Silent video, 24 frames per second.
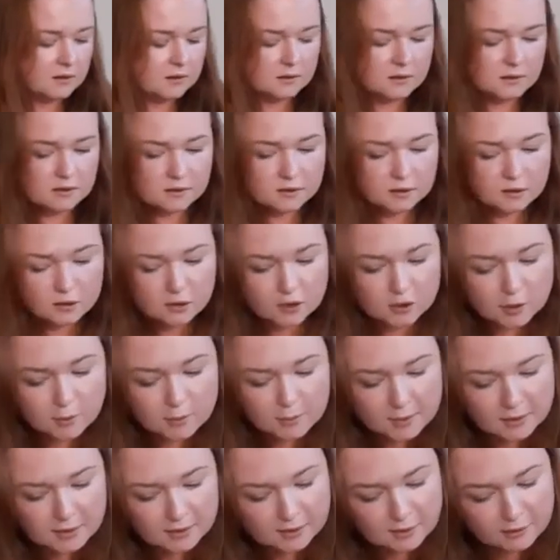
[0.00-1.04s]
It's a good job
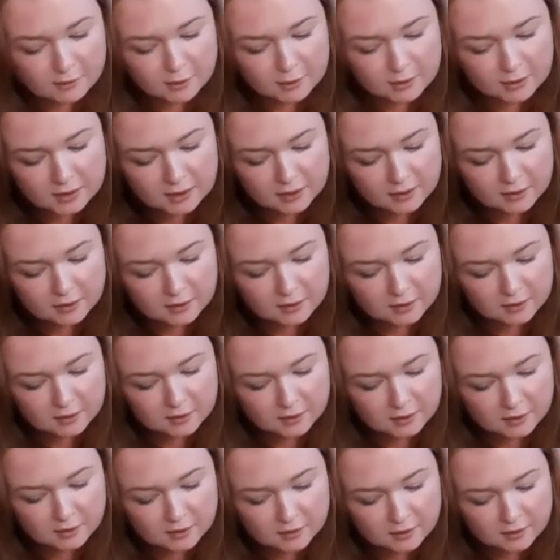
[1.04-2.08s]
that they're only
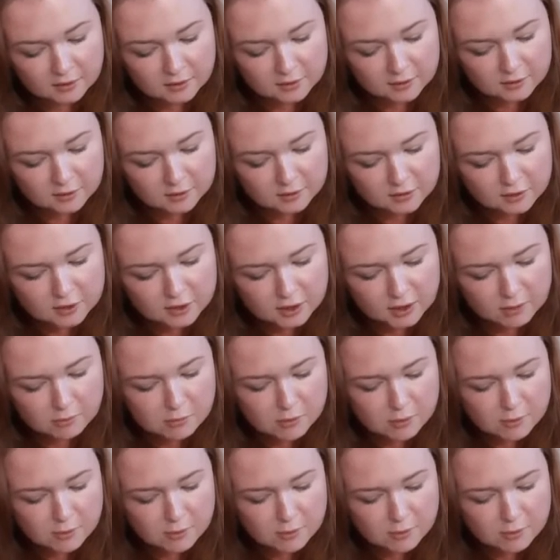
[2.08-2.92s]
cheap.